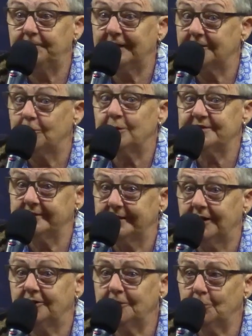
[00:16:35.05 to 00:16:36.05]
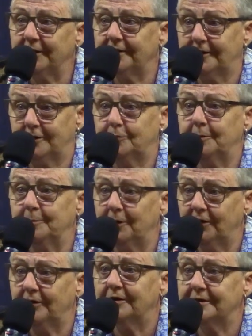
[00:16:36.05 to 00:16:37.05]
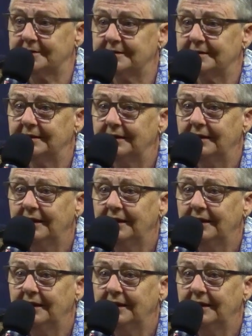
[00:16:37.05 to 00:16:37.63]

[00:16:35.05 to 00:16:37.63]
In fact, I wasn't the only one that opened my eyes.